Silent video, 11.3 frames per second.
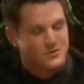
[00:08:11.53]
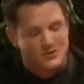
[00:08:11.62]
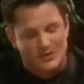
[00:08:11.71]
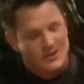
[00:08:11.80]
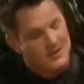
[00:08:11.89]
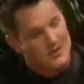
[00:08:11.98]

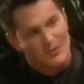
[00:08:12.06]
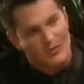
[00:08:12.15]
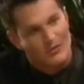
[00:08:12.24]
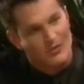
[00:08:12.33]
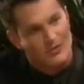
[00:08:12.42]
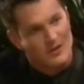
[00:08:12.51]
Because looking at your
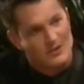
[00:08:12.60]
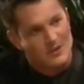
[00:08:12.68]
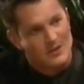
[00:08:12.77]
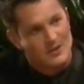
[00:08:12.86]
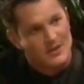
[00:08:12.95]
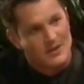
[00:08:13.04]
beautiful face
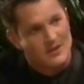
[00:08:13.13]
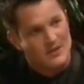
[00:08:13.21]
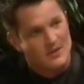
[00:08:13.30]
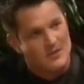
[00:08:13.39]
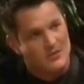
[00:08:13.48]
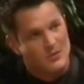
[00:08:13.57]
right now, I can't
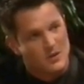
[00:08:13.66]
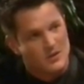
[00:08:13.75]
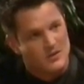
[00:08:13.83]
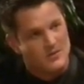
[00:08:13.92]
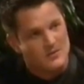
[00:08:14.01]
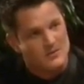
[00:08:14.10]
think of
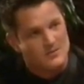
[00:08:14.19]
one.